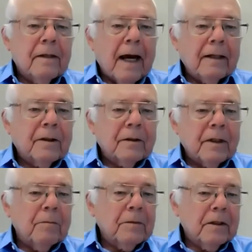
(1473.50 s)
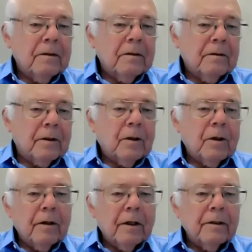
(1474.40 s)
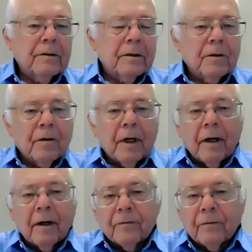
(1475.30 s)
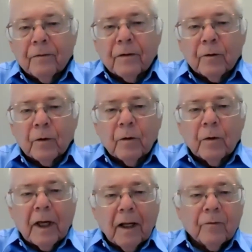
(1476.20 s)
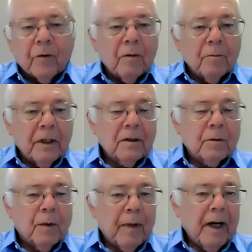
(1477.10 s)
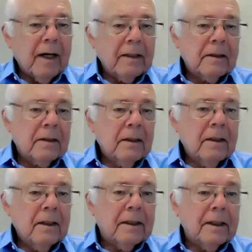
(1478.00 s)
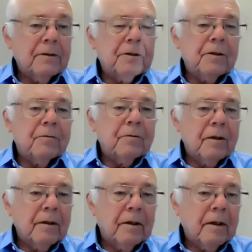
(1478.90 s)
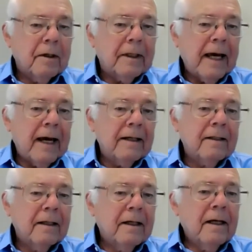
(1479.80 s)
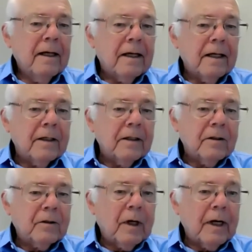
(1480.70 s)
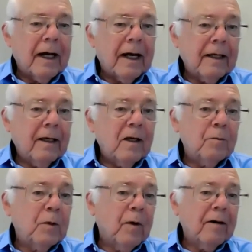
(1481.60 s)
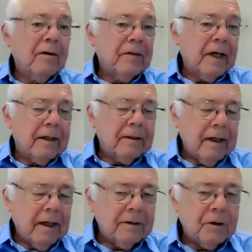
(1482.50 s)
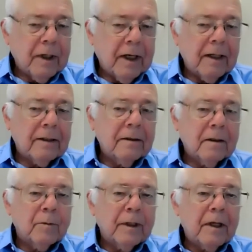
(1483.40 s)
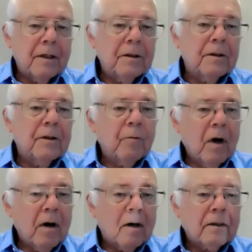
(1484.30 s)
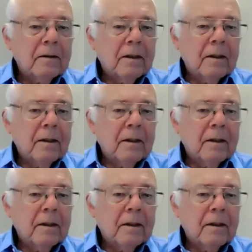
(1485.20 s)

tax exempt securities that you have through California municipal bonds and the interest you earn on that is going to keep you out of that AGI limitation, you're wrong,